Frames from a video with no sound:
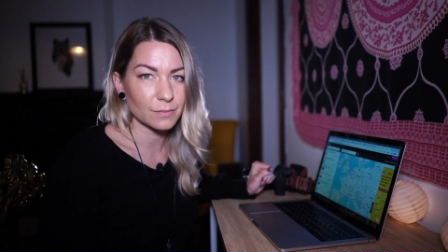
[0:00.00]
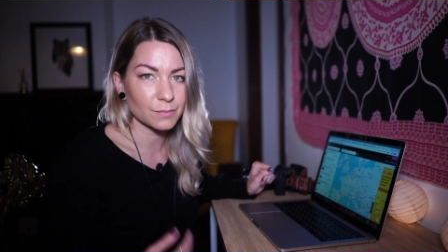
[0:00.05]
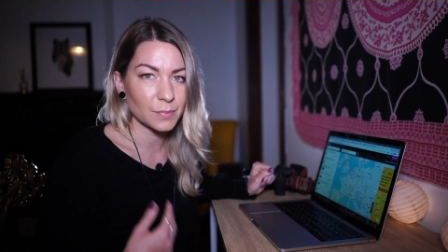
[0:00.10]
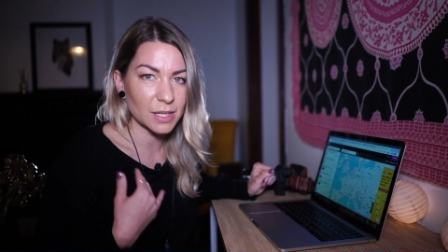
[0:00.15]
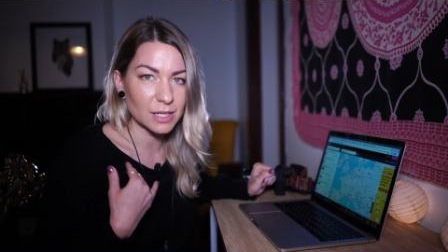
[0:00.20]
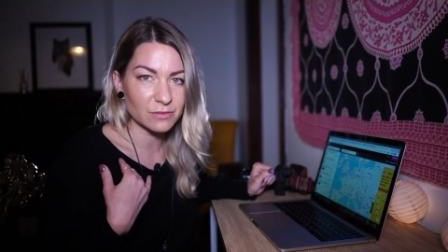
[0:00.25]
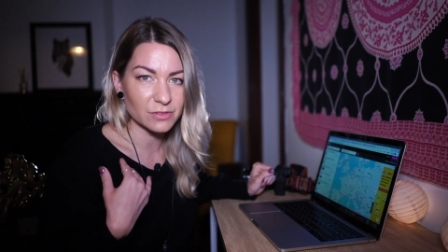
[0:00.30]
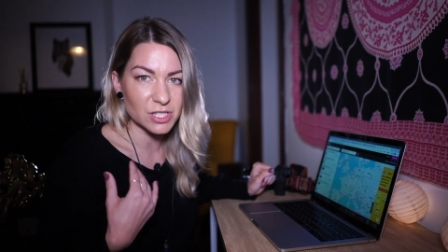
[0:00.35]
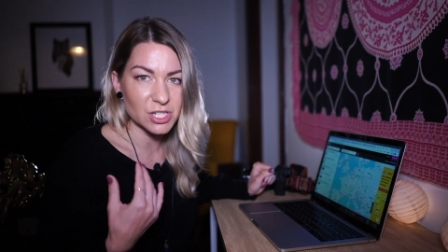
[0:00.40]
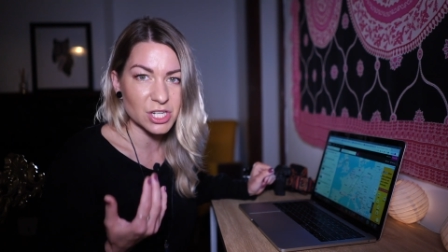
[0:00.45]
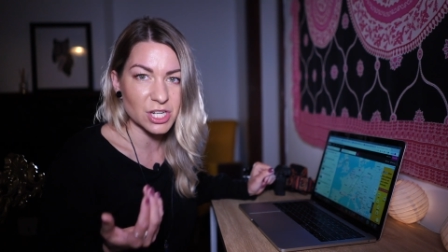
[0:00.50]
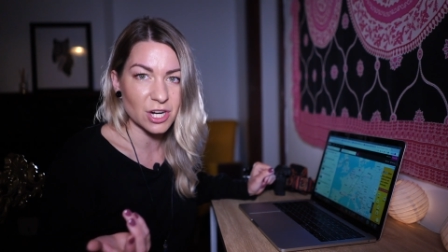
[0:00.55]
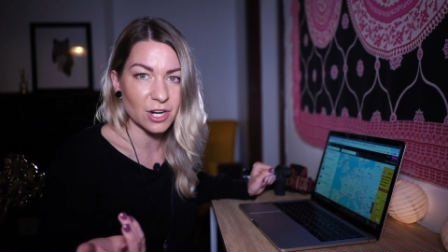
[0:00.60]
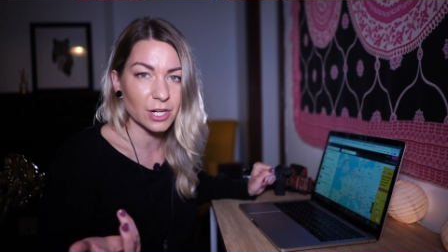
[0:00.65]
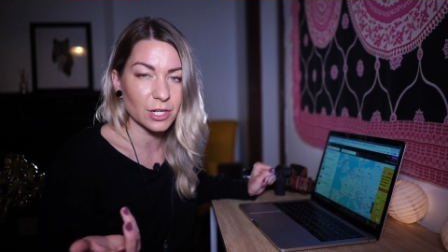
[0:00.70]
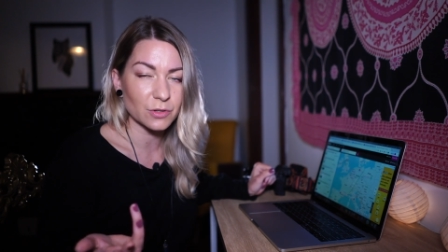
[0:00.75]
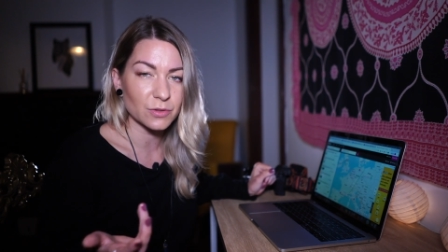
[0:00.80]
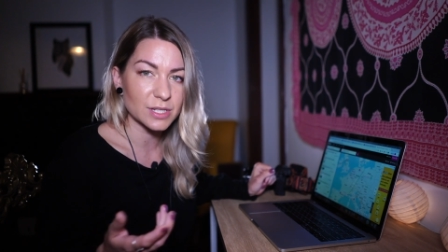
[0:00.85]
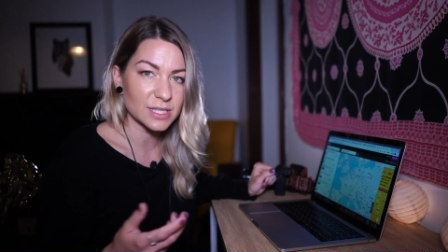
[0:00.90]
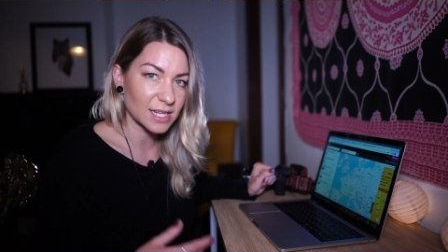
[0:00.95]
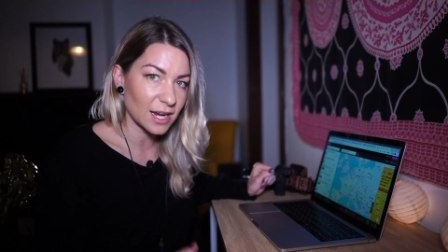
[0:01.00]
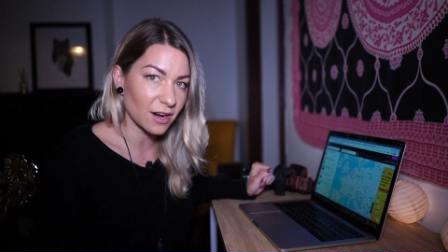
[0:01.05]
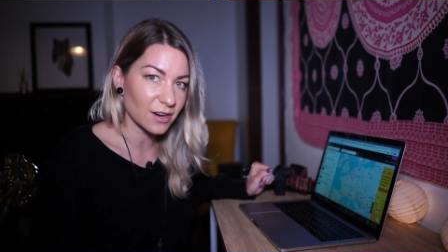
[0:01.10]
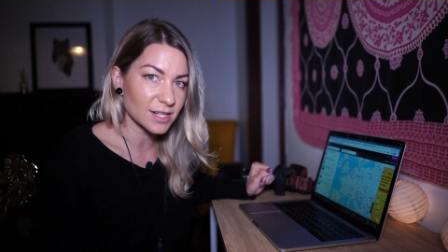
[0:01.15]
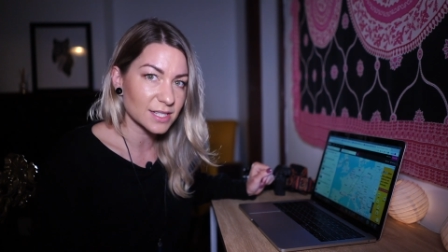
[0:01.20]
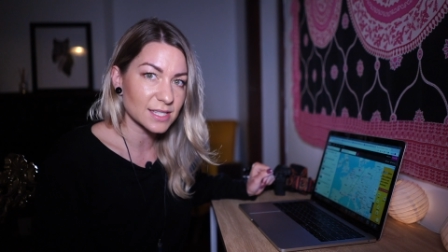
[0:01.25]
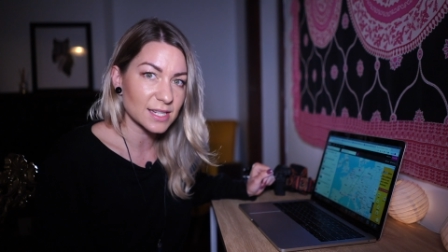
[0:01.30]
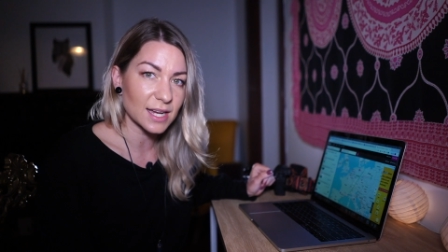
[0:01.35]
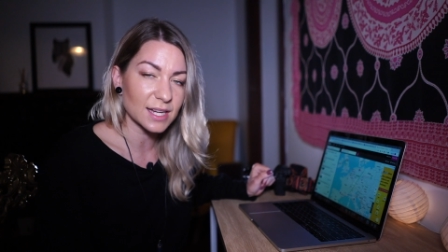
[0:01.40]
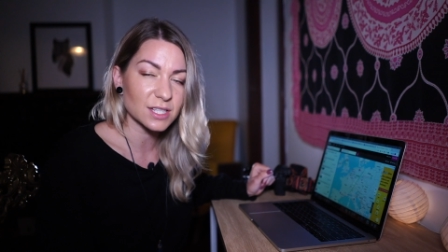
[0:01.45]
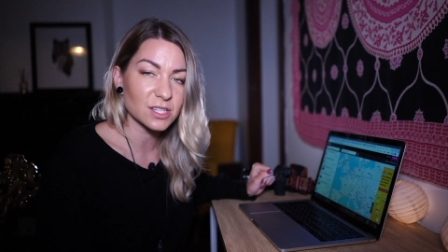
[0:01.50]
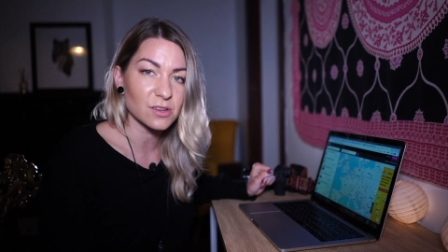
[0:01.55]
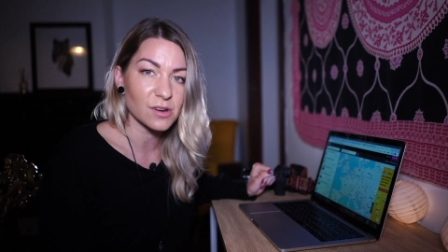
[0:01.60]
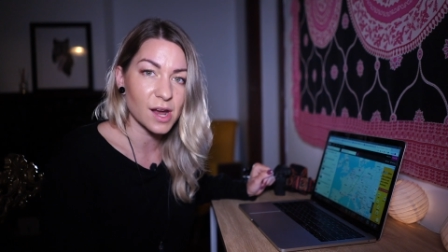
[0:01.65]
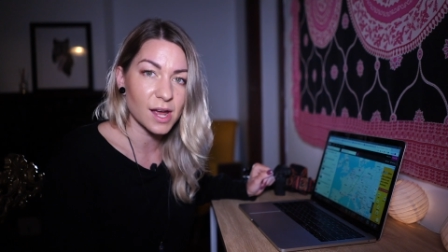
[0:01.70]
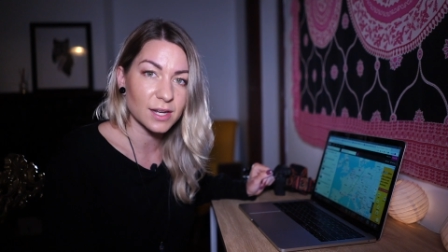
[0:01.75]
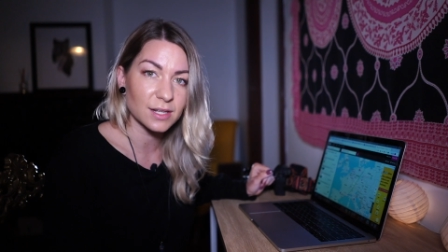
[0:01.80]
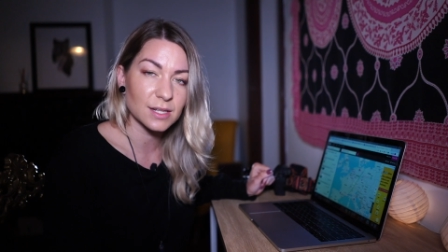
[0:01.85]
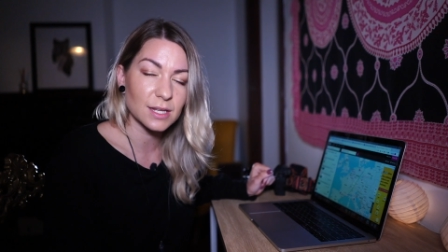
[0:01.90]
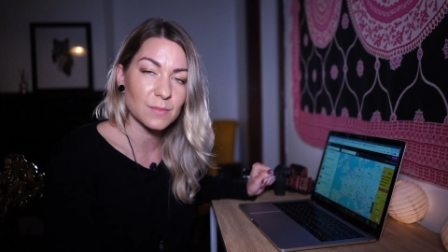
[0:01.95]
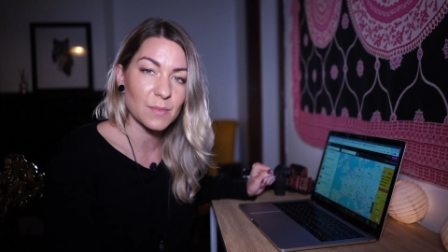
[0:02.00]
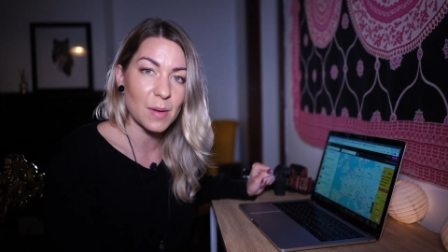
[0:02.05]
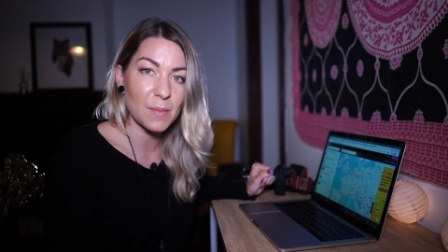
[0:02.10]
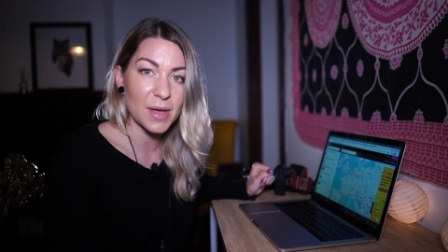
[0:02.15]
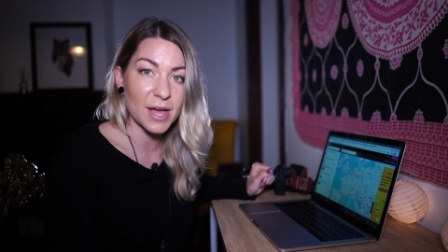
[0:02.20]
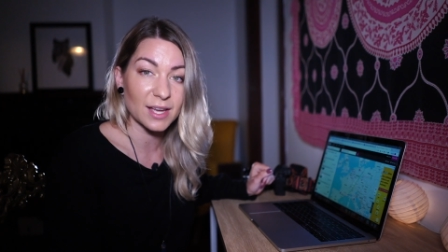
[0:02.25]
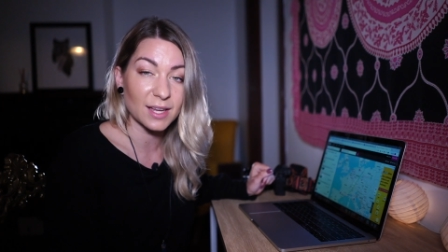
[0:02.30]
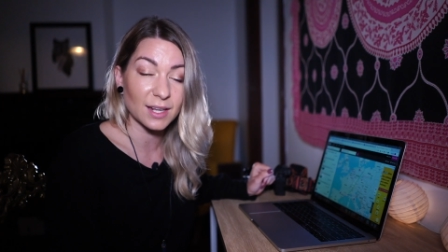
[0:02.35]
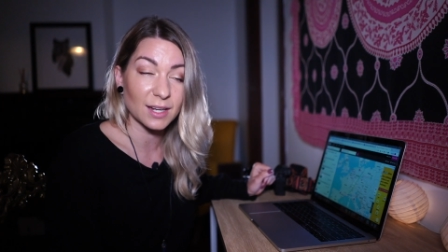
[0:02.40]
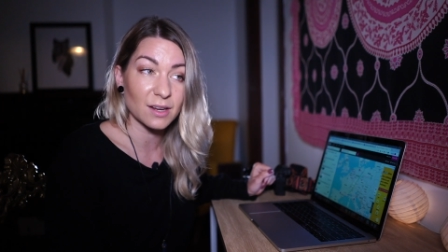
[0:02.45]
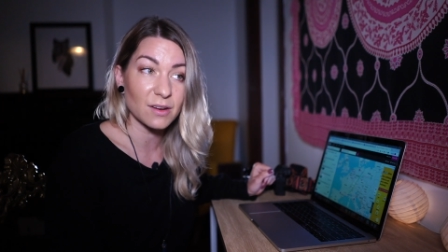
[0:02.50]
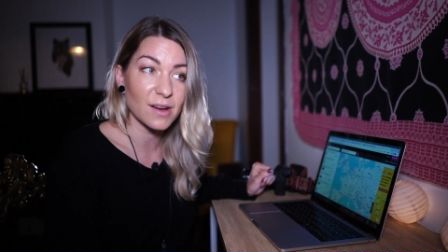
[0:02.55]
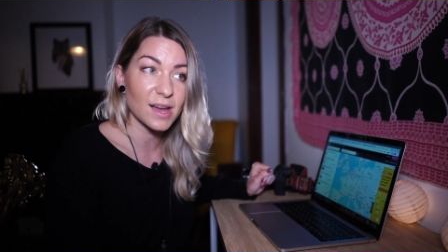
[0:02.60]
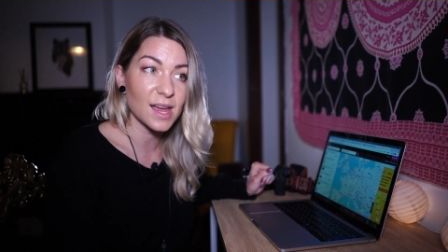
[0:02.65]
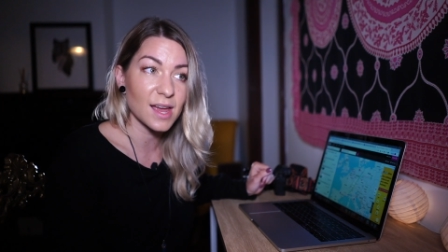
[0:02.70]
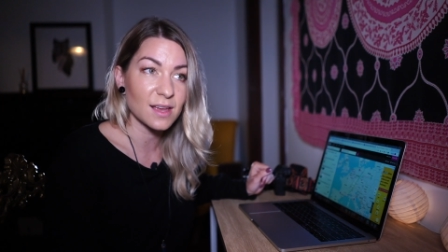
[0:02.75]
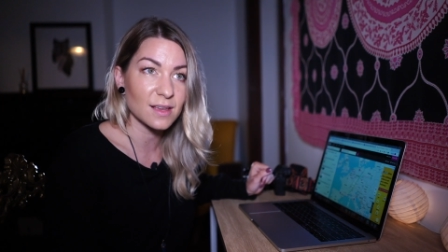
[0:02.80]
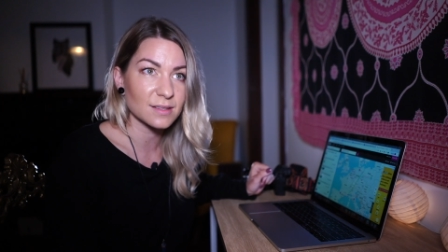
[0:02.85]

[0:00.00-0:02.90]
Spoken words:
being vegetarian, I always carry snacks around in my bag anyway.